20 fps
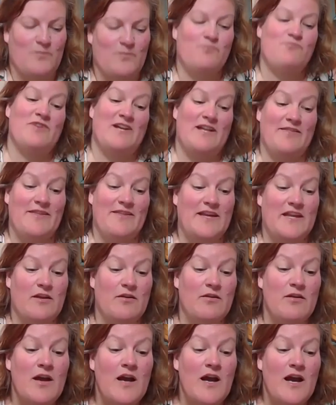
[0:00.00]
Brilliant, thank
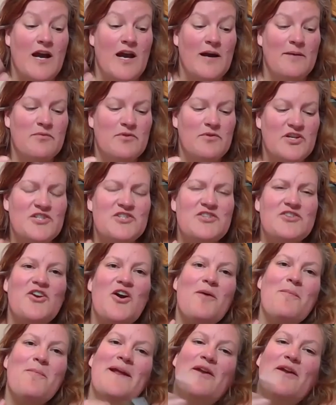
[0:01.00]
you. Could you
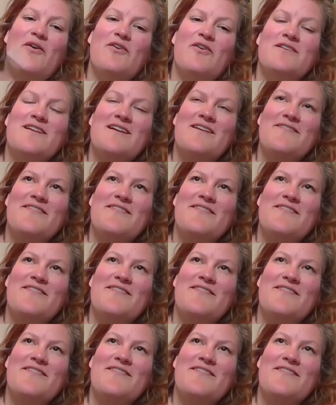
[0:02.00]
comment on